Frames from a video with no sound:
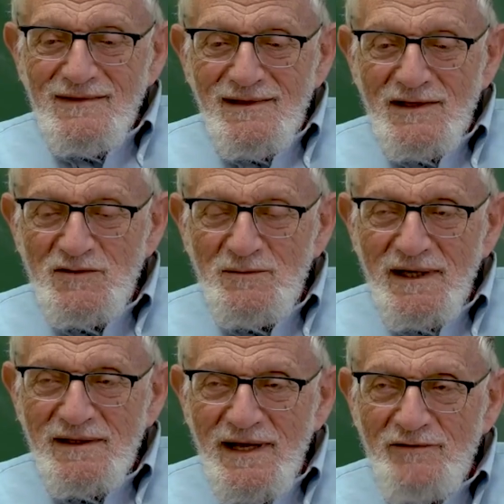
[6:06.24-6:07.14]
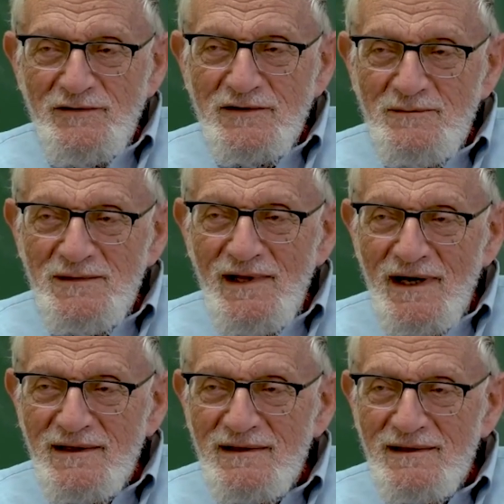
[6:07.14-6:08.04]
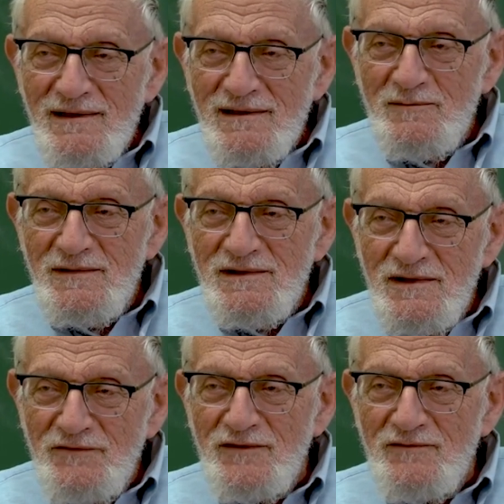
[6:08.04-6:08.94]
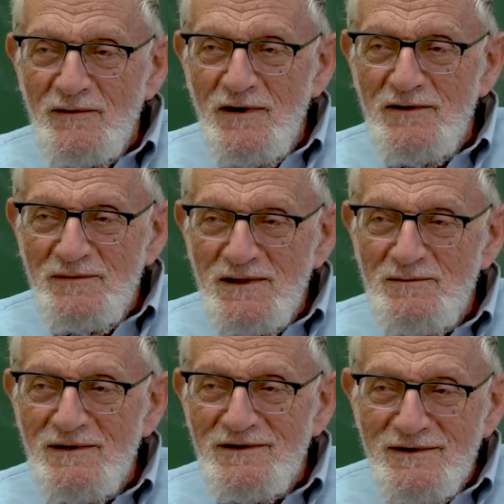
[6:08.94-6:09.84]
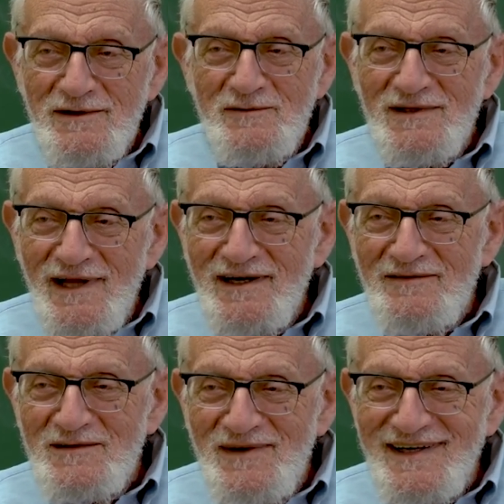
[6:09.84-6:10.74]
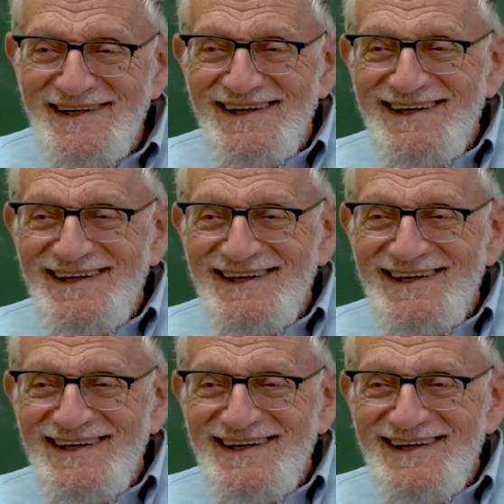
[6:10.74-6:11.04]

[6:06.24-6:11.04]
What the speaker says: Unless you make an effort to be like, to be different from other people, you're going to be like everybody